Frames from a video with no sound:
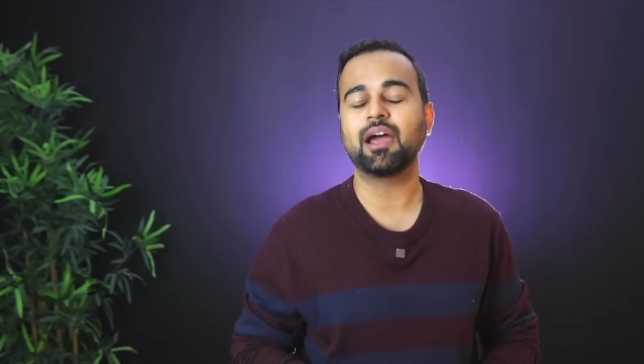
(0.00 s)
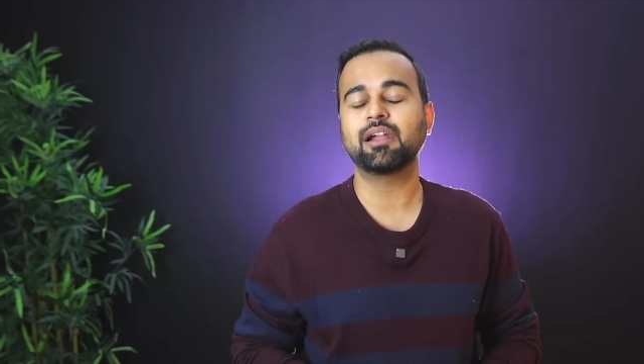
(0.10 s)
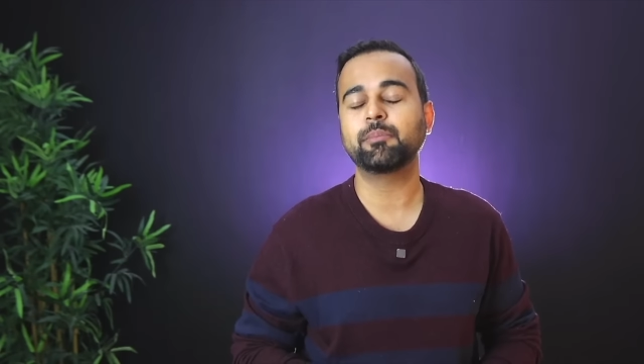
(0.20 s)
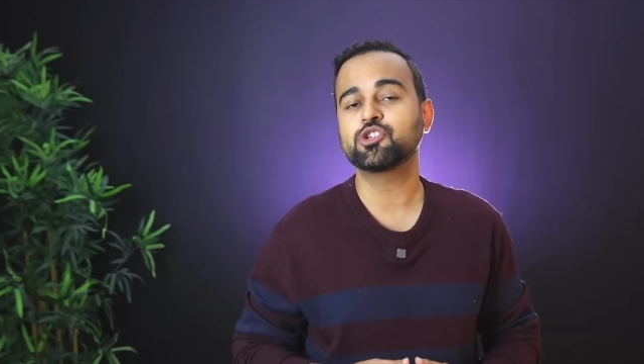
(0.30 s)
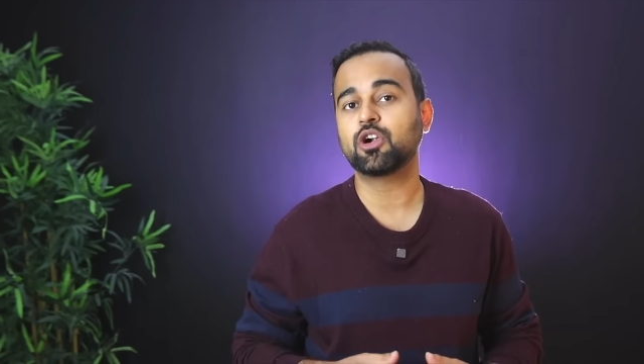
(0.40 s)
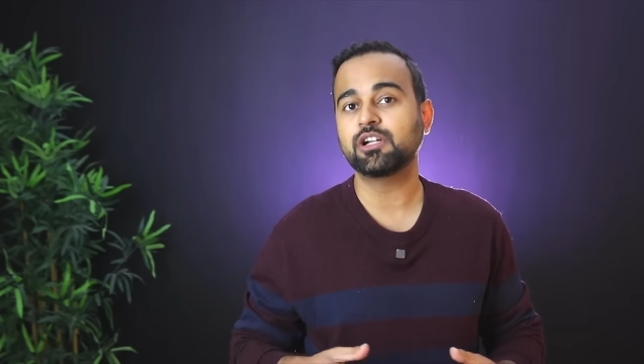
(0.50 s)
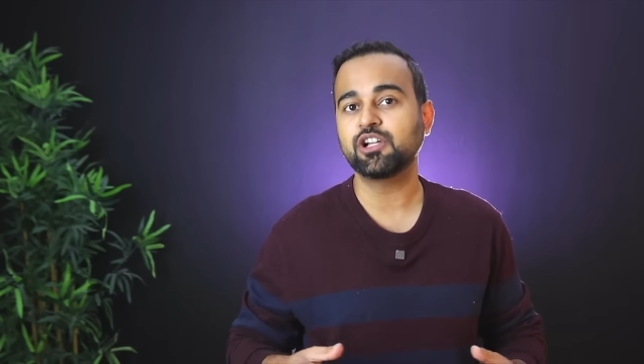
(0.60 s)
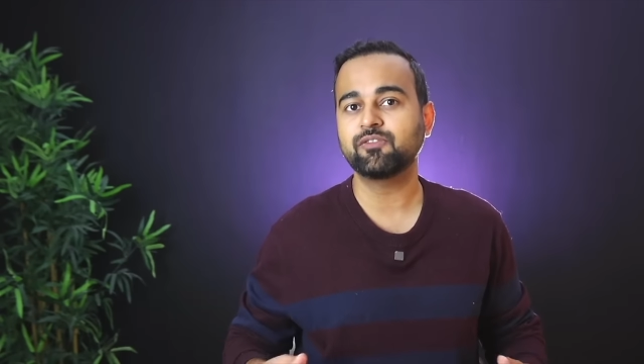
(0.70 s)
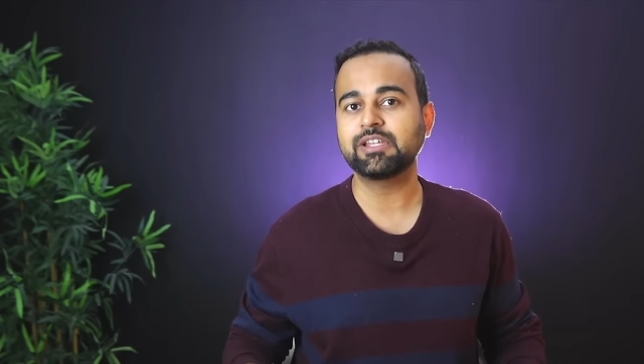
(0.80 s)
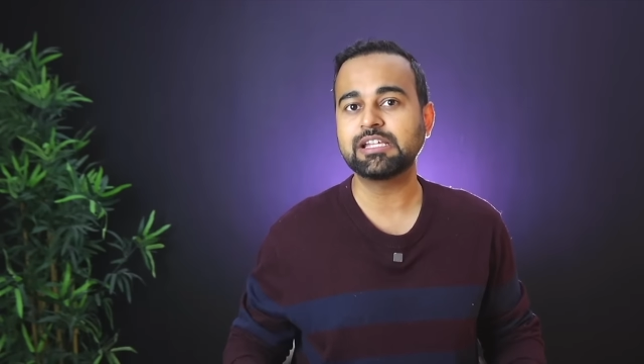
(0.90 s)
and a majority
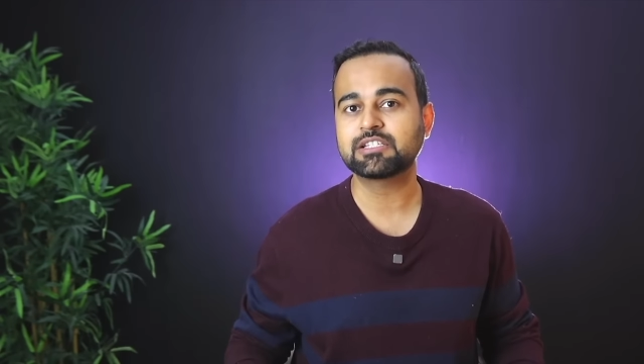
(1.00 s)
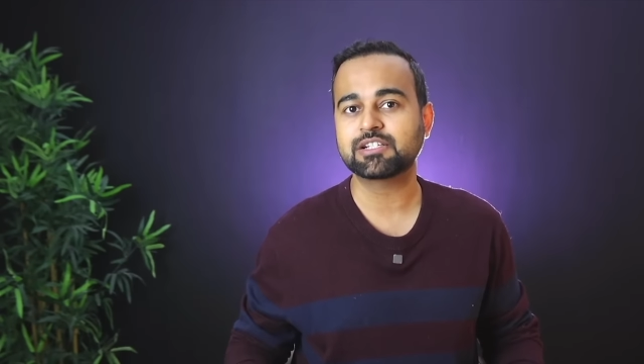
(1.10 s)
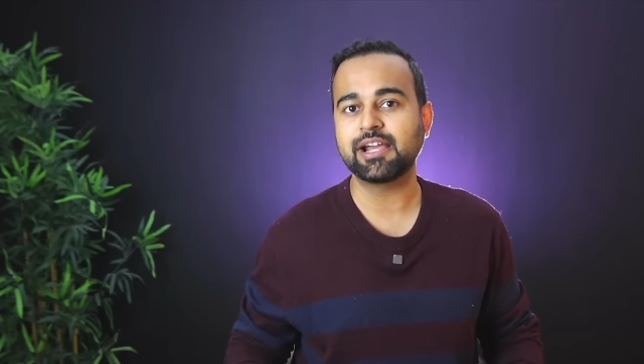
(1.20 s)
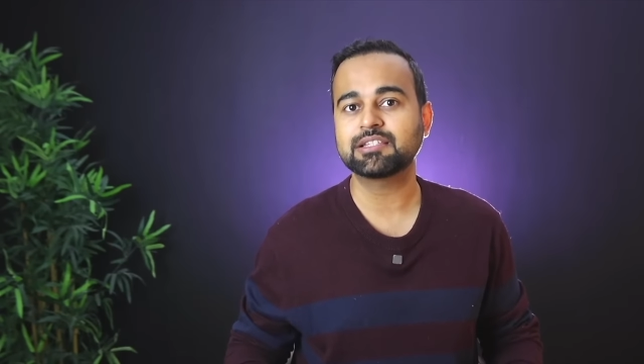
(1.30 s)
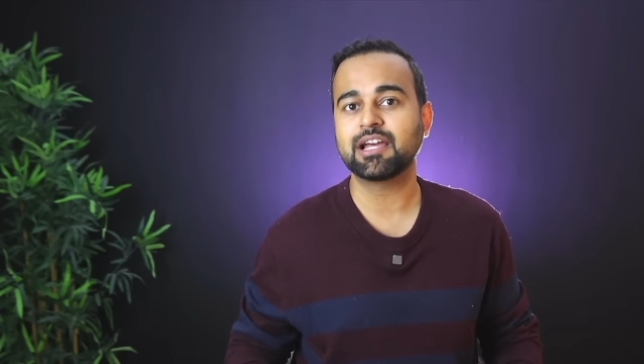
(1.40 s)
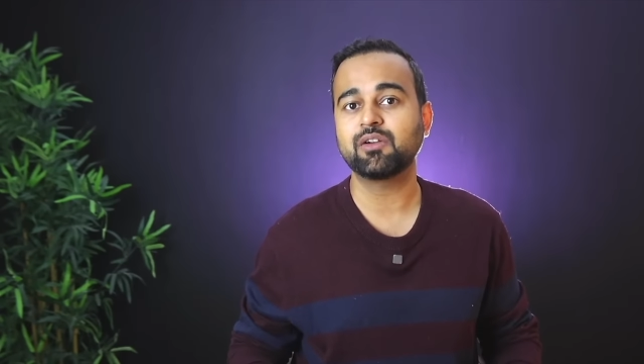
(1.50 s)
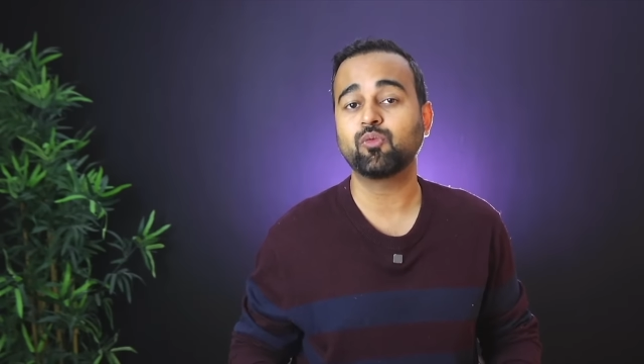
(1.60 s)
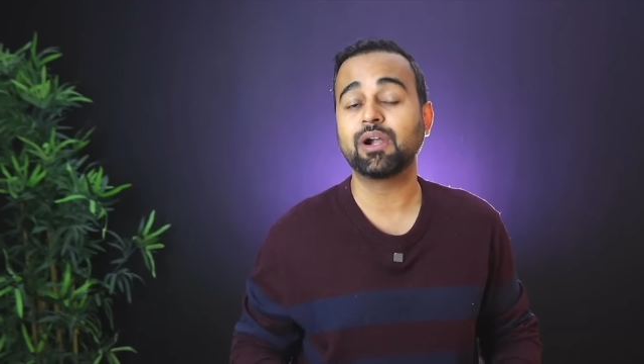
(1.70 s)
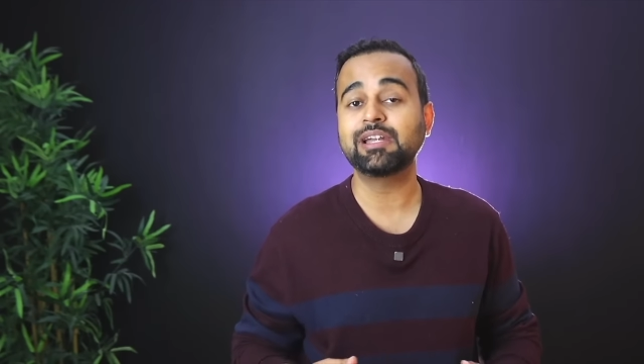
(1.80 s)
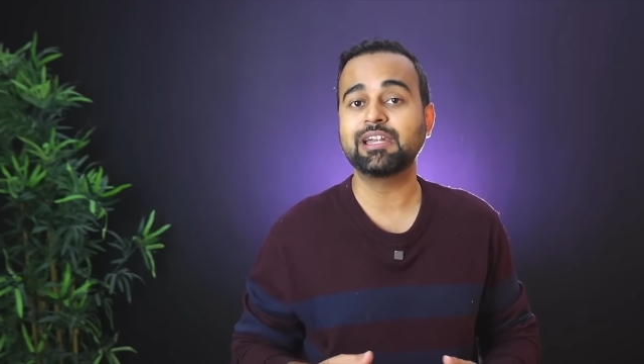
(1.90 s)
of these strikes had
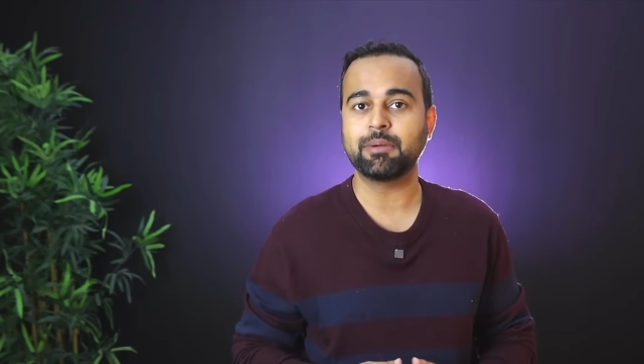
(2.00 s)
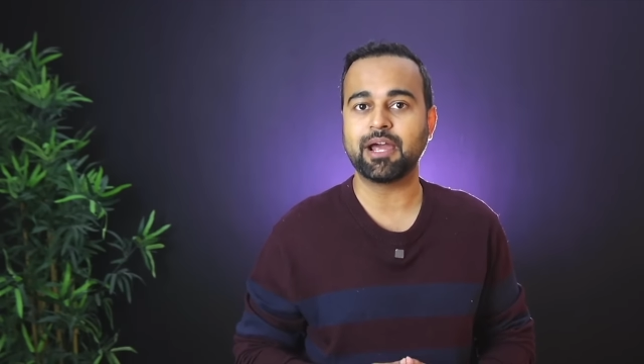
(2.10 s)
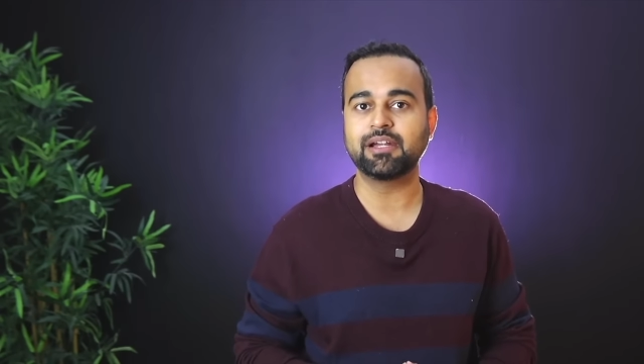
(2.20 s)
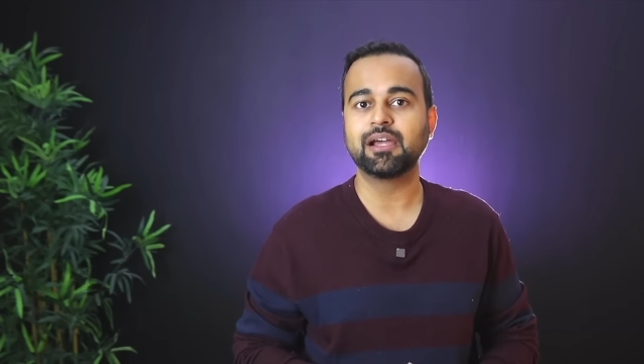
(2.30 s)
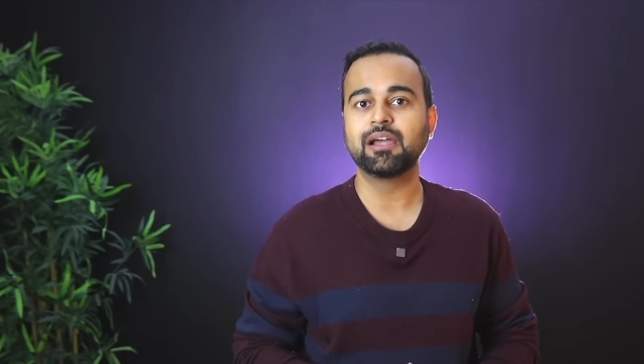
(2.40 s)
one demand.